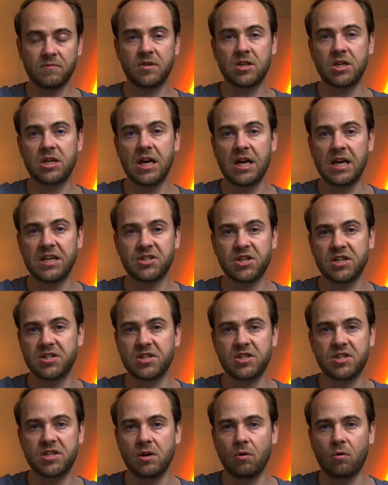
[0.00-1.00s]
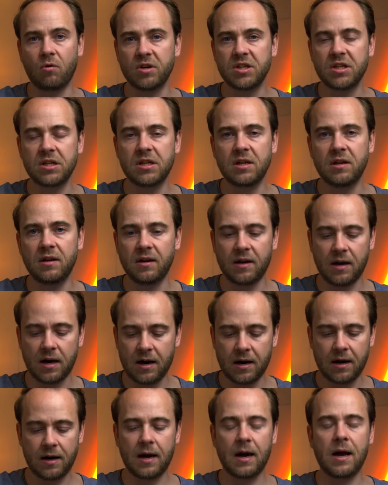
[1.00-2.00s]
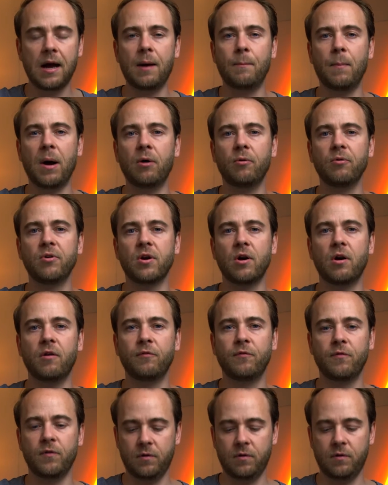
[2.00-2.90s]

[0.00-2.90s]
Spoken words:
the intensity or the amount of